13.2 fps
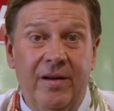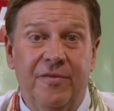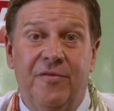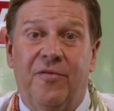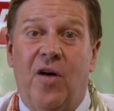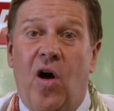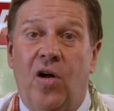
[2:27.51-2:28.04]
of
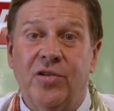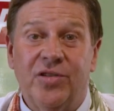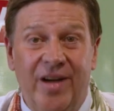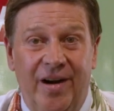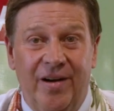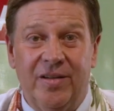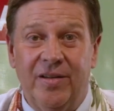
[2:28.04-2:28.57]
false
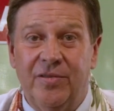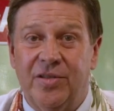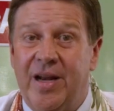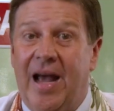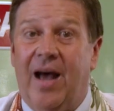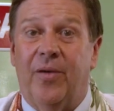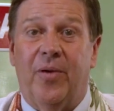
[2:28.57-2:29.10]
narratives
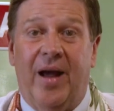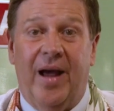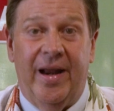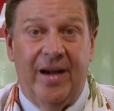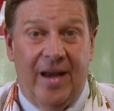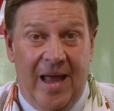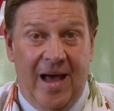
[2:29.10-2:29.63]
and
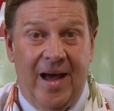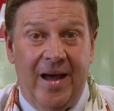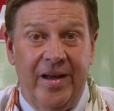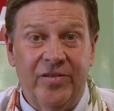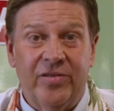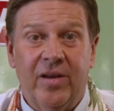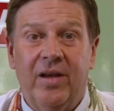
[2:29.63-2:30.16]
outright
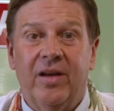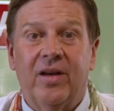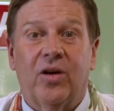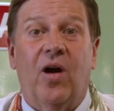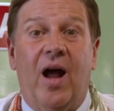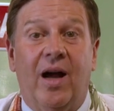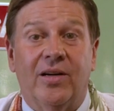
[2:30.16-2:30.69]
lies,
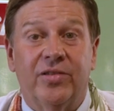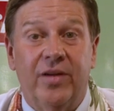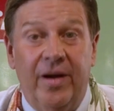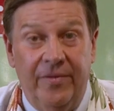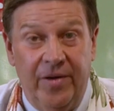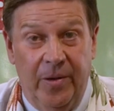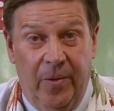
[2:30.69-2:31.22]
crocks are
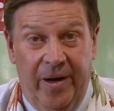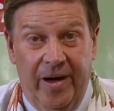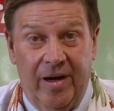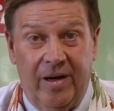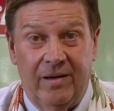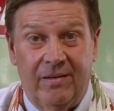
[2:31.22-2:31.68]
everywhere.